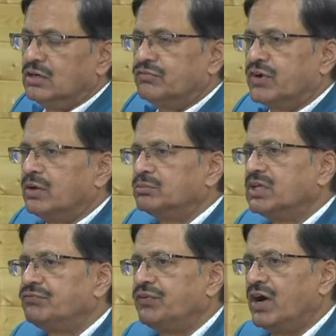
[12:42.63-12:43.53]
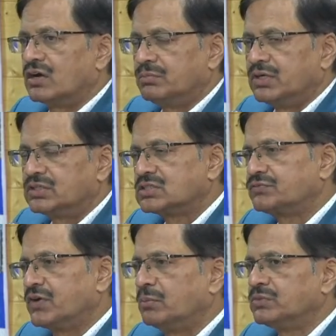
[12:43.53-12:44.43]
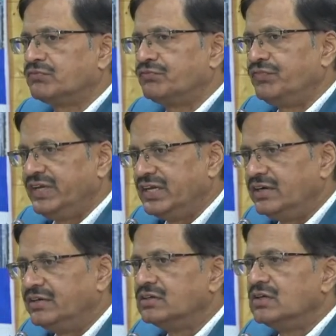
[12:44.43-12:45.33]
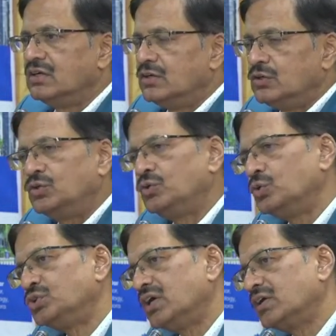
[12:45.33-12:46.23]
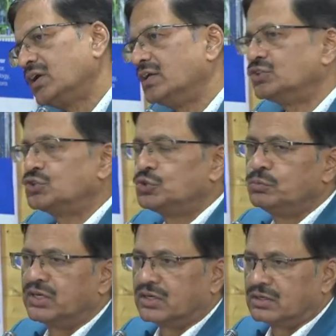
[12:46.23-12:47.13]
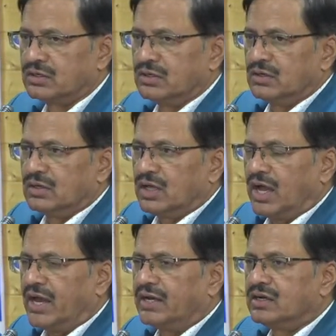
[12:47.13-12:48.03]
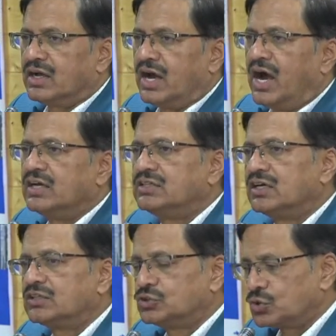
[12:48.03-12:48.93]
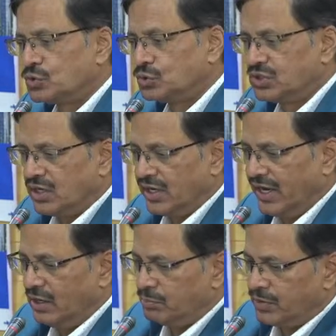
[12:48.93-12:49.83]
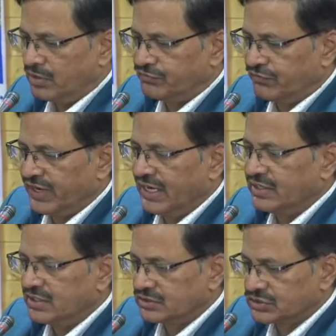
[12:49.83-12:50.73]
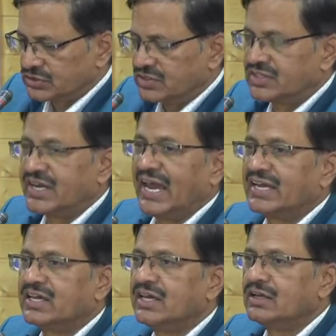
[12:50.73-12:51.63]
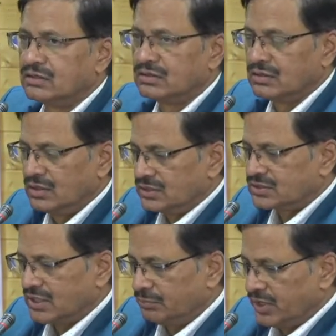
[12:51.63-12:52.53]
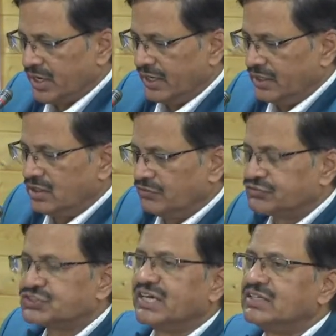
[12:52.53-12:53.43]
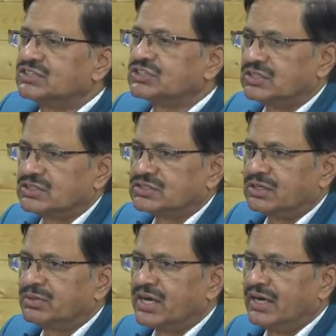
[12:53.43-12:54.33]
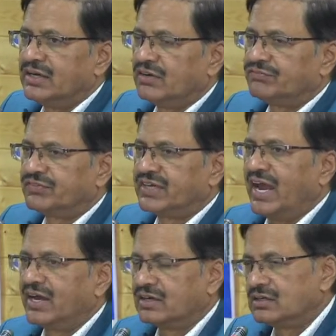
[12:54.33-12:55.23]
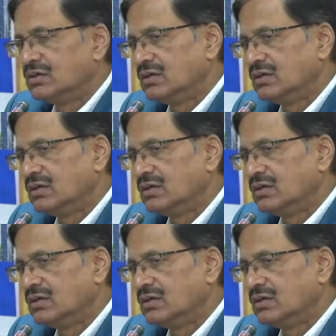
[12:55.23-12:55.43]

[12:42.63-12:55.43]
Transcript: from the farmers, from the field to the consumer, and either through the help of various tagging, some kind of sensor, some kind of tag,